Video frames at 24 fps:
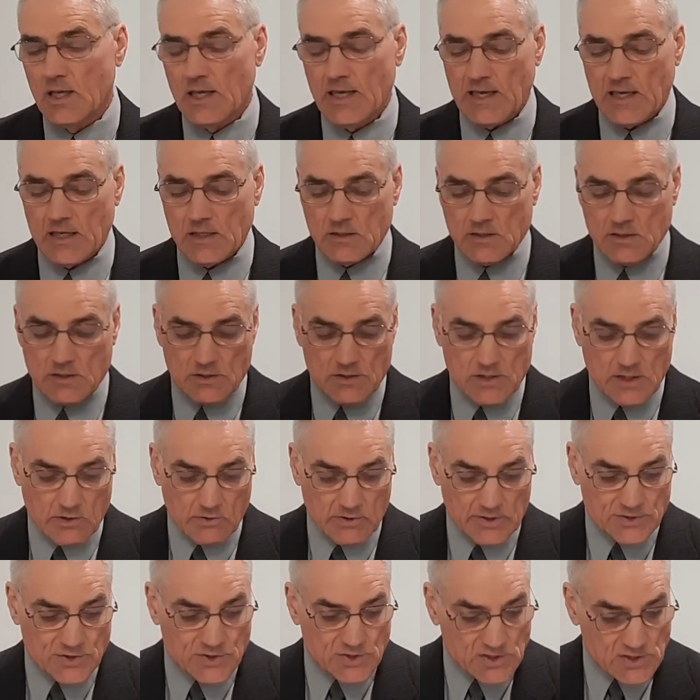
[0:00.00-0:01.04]
And there
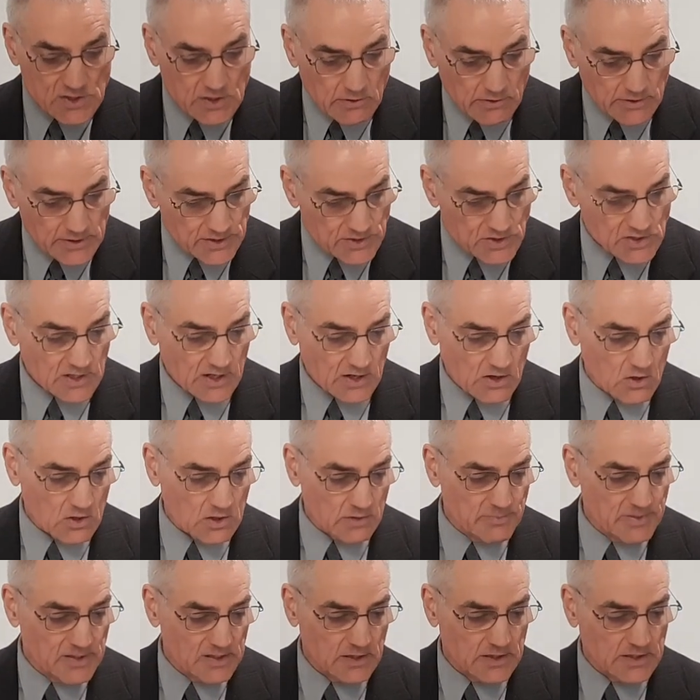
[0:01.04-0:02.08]
is serious
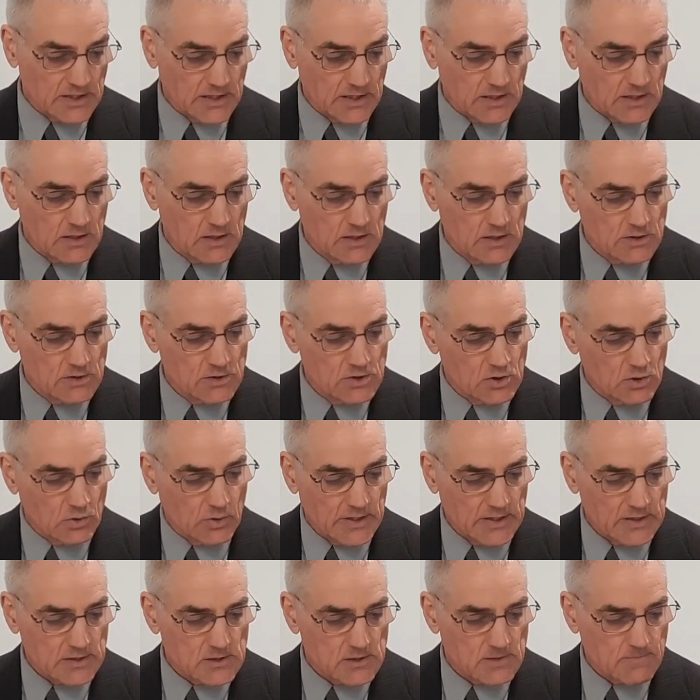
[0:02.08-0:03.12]
accountability to
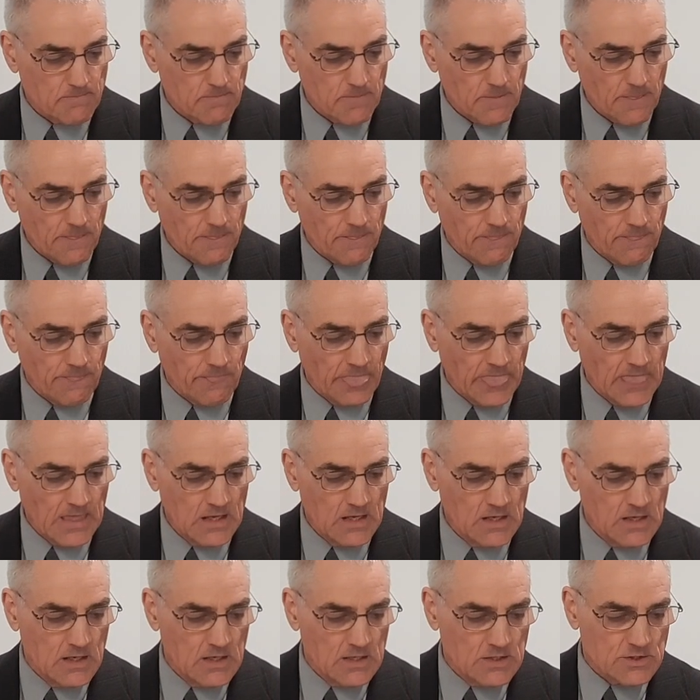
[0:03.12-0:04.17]
it.
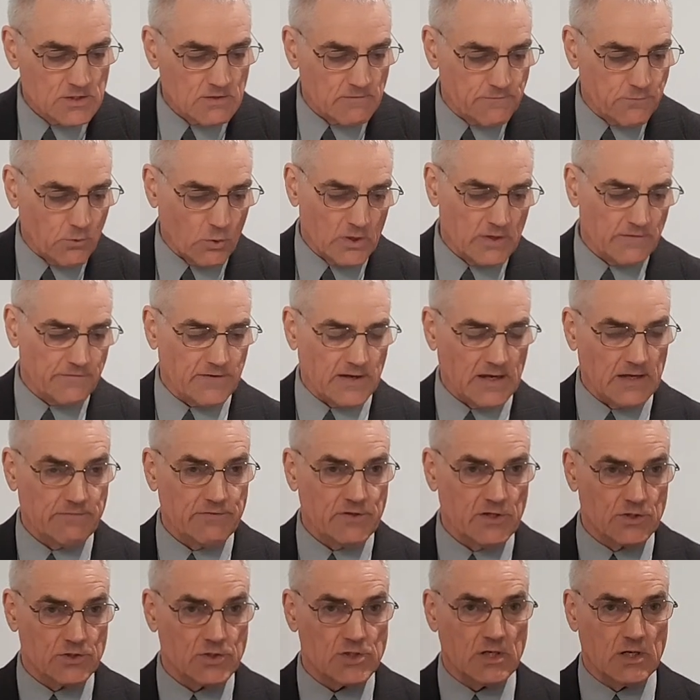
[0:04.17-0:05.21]
So
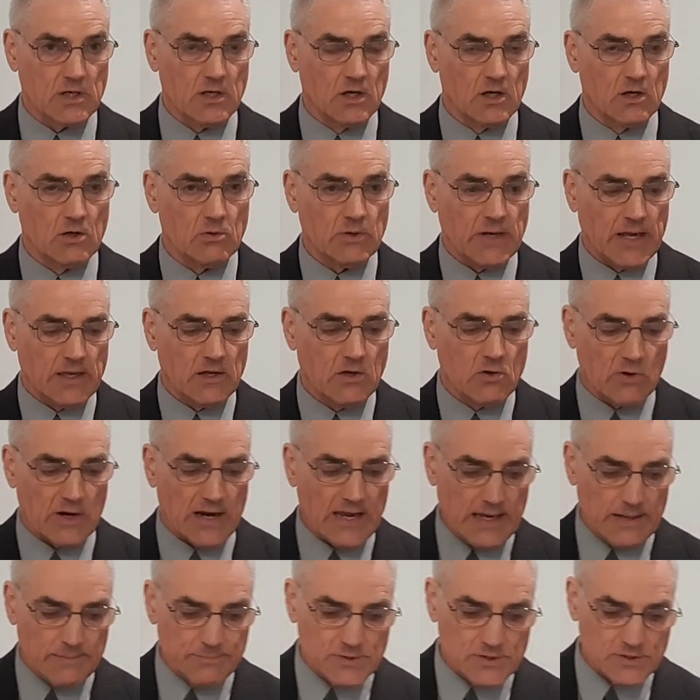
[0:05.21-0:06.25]
45 years ago, I
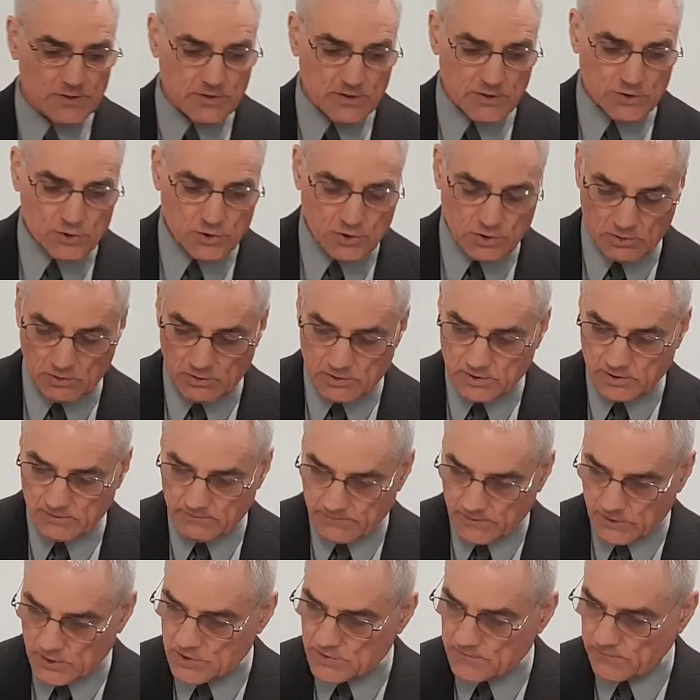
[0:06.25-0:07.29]
grabbed the truth of
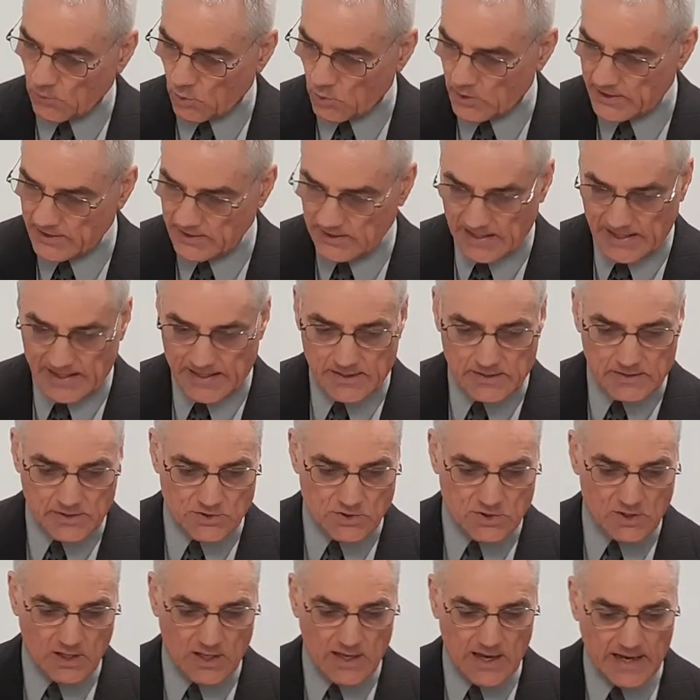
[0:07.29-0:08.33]
verse 48
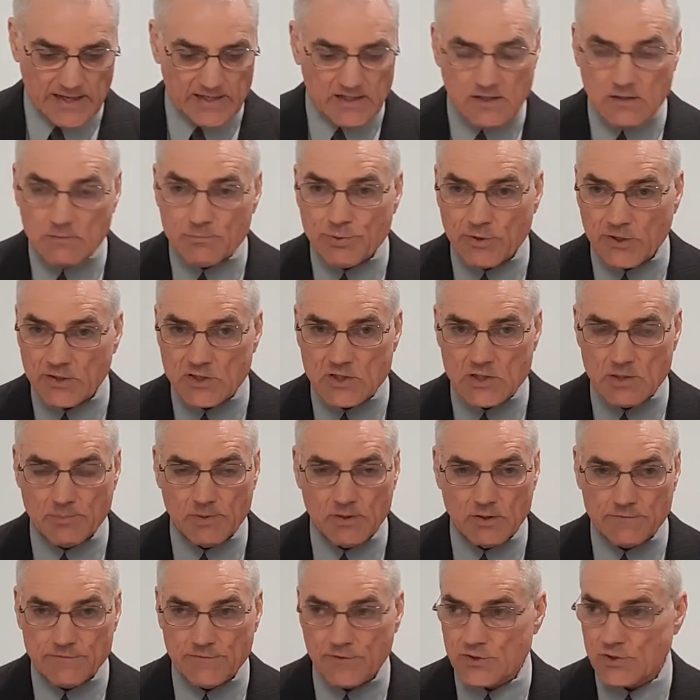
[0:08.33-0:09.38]
as a guiding
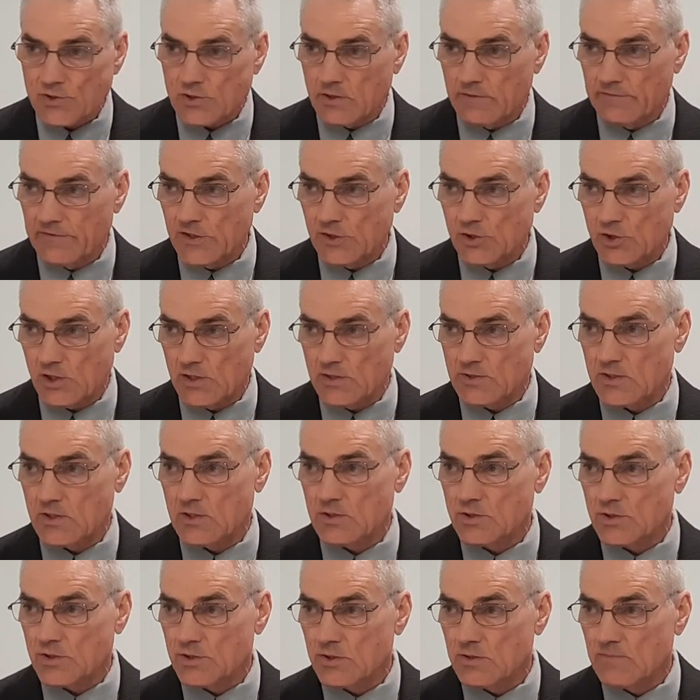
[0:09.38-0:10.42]
principle for serving
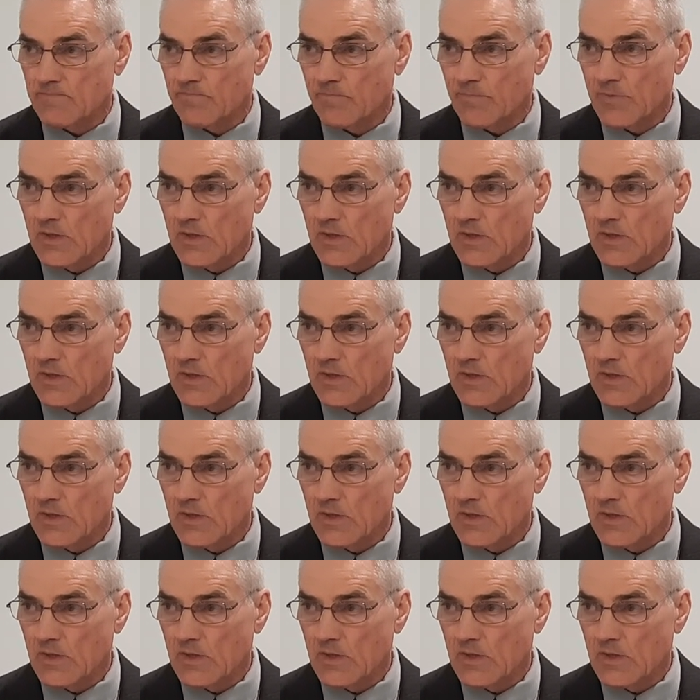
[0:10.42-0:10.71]
Jesus.